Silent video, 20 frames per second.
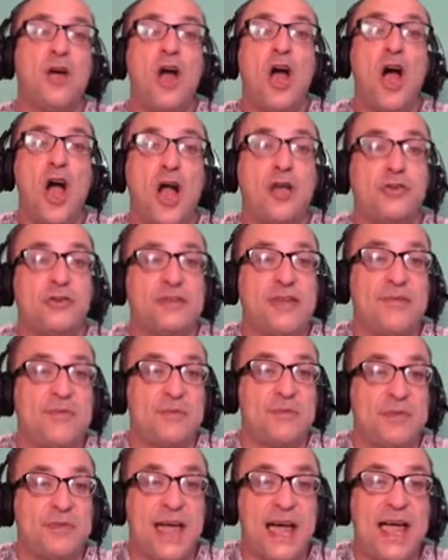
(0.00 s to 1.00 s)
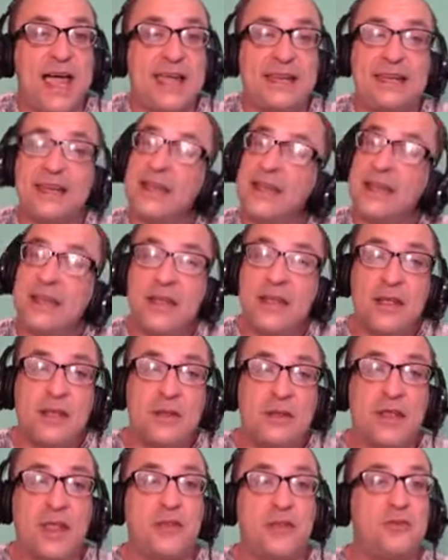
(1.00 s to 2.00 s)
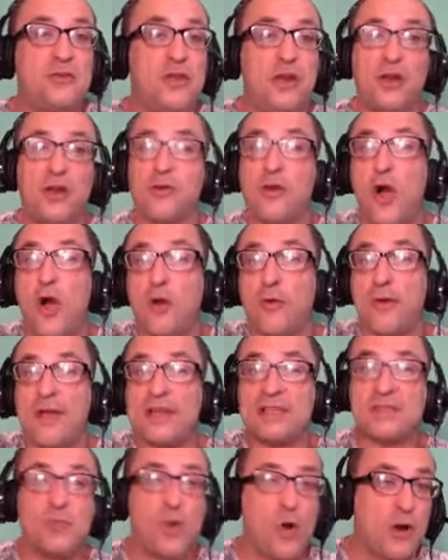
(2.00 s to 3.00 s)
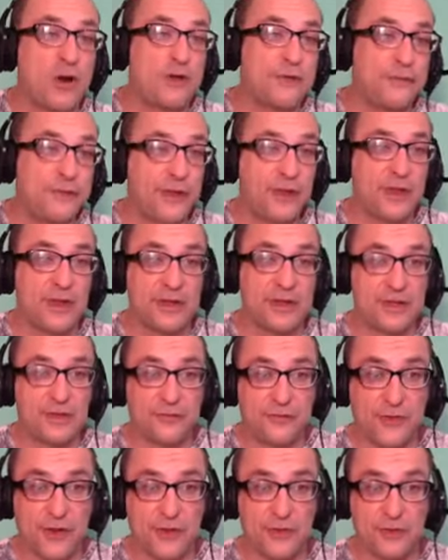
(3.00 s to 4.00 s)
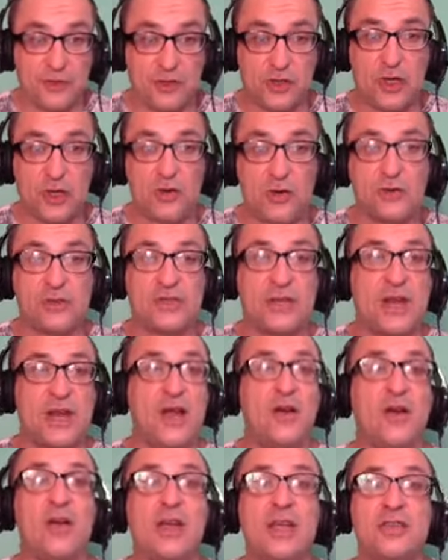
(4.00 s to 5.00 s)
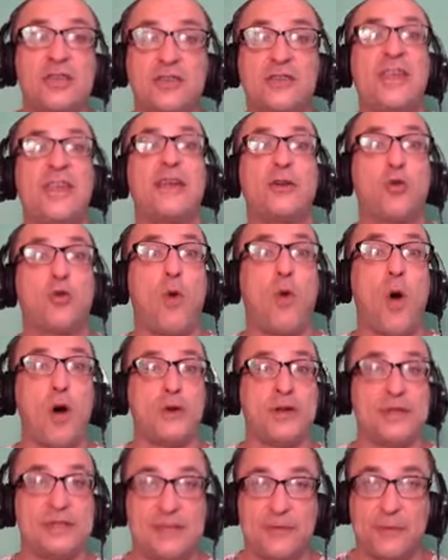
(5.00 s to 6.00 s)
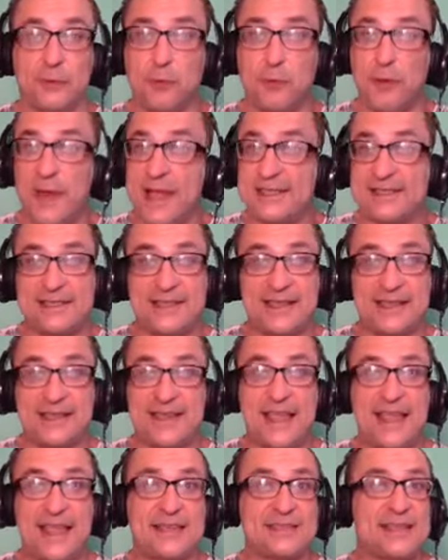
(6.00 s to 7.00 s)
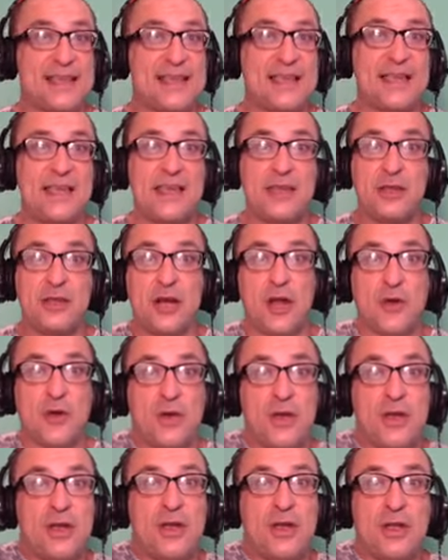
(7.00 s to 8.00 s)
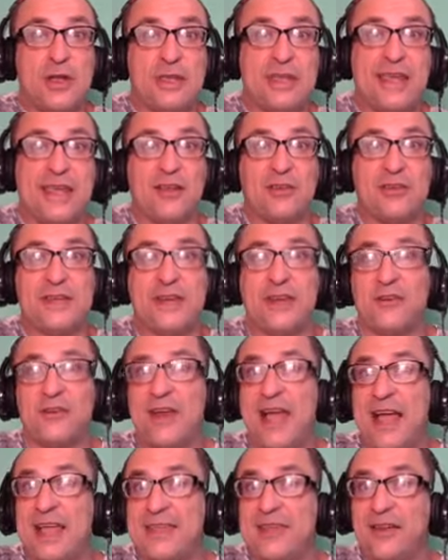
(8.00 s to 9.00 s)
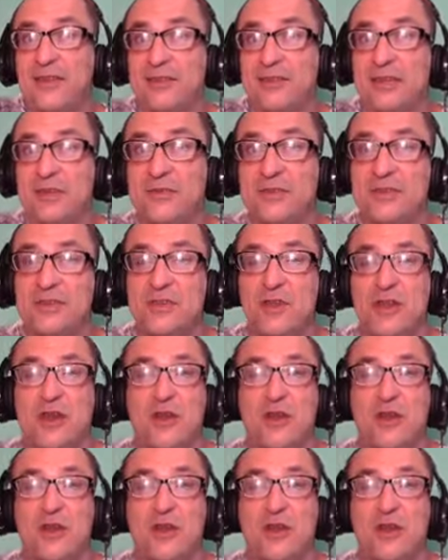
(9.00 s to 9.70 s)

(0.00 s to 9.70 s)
hundreds of them died, they, go arrest more and fill the shoes, So they had quotas of arrests and things, guilty or not guilty was,